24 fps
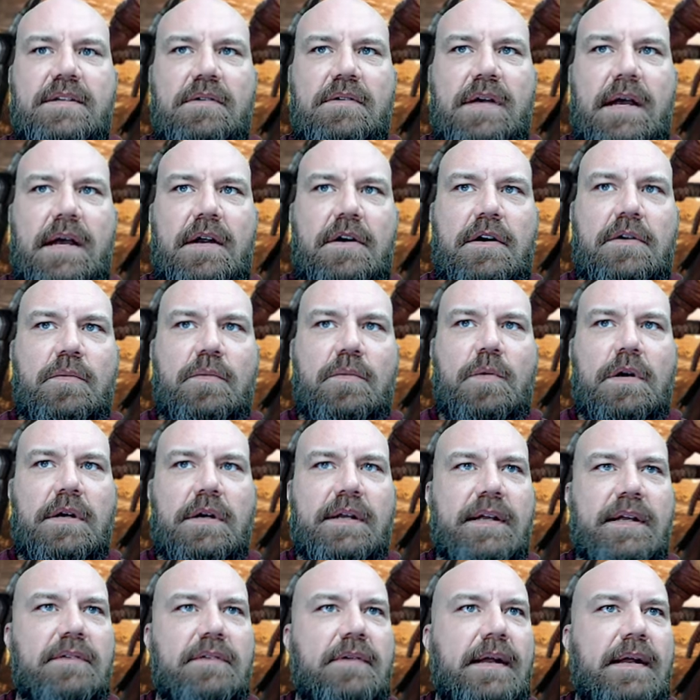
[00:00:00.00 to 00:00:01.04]
I still got
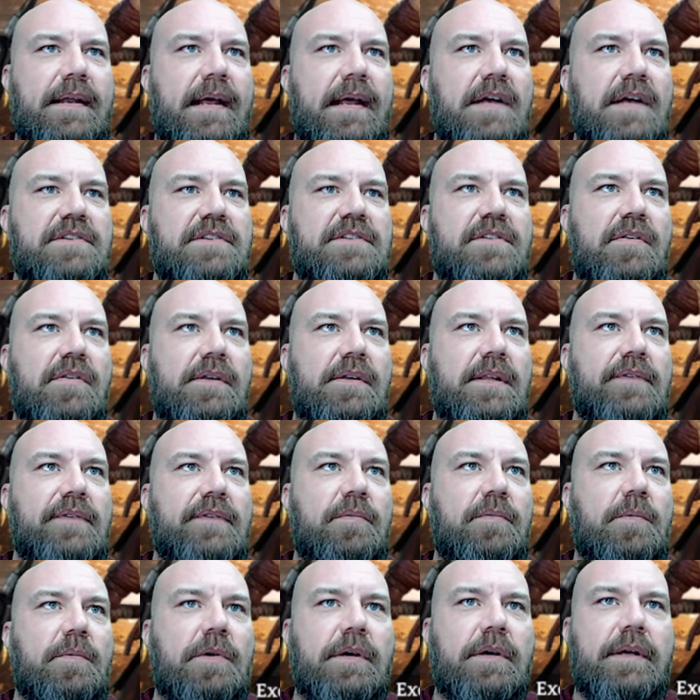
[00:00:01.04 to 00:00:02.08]
her working right now.
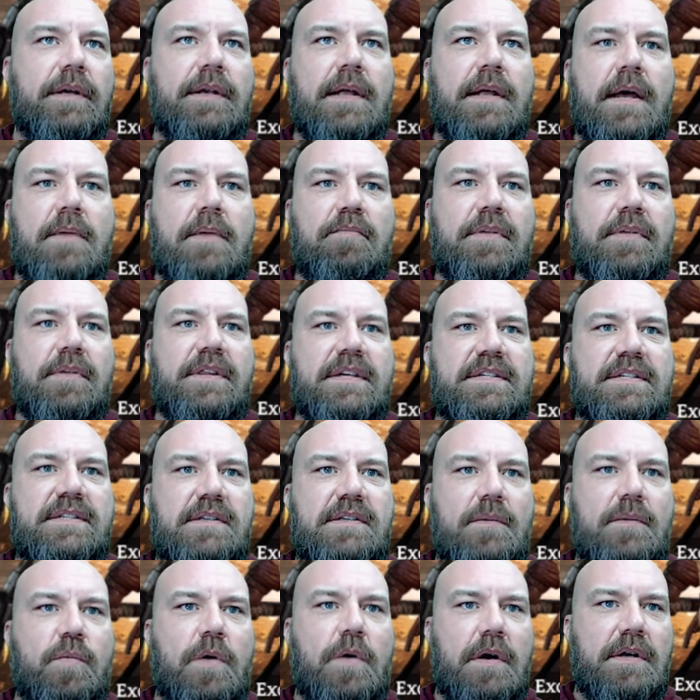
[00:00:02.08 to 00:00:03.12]
She's only level one,
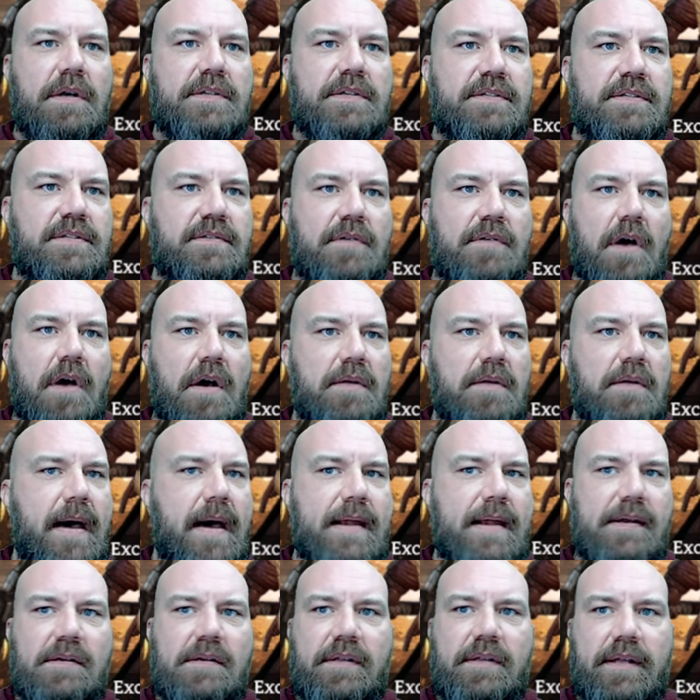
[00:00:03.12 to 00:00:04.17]
but this works
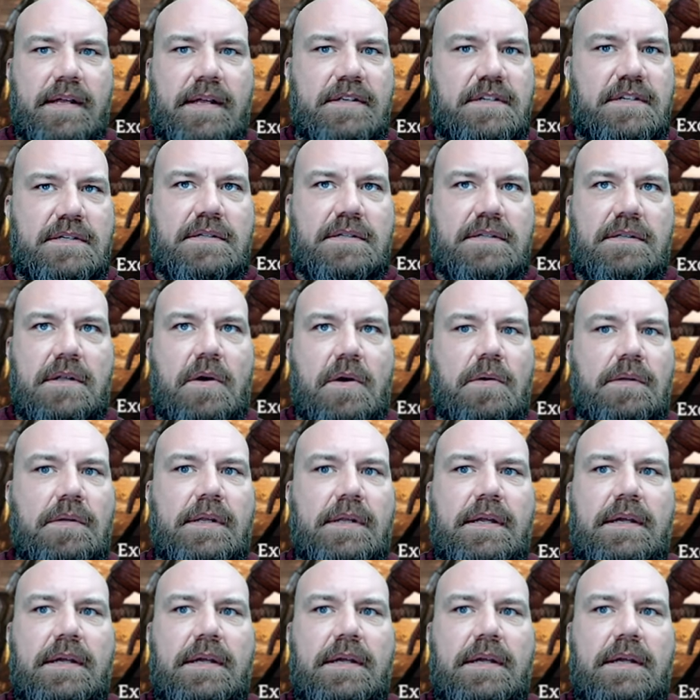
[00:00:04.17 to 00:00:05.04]
automatically. It just